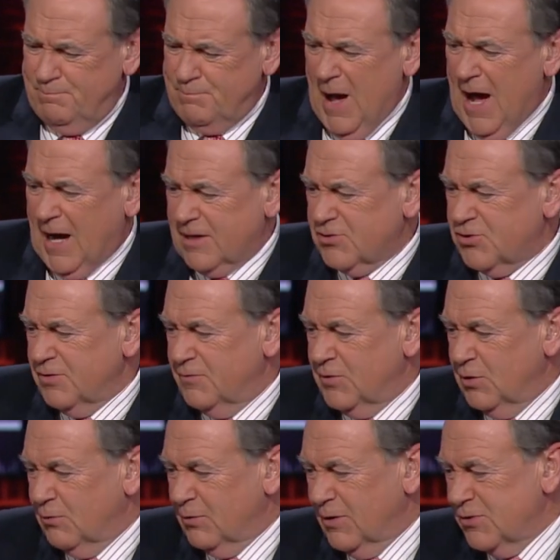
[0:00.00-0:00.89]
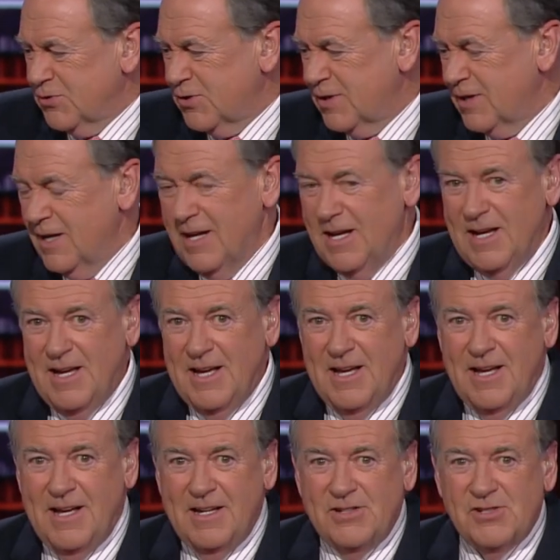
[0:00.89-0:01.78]
box of yours.
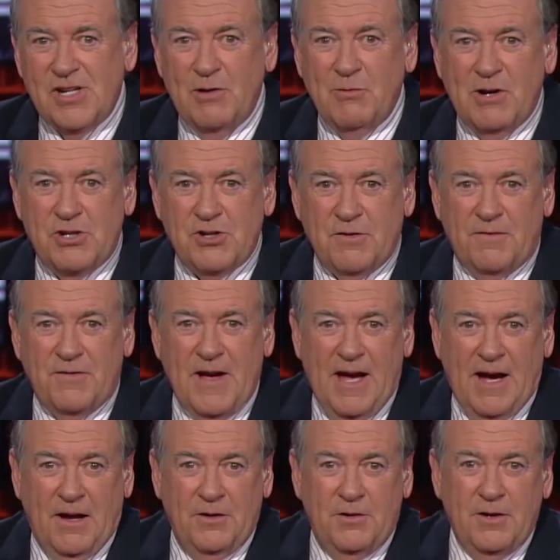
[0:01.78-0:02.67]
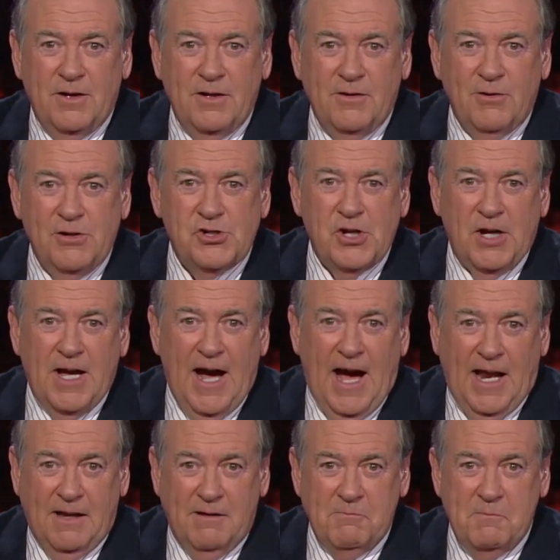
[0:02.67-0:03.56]
See what you found. What you got?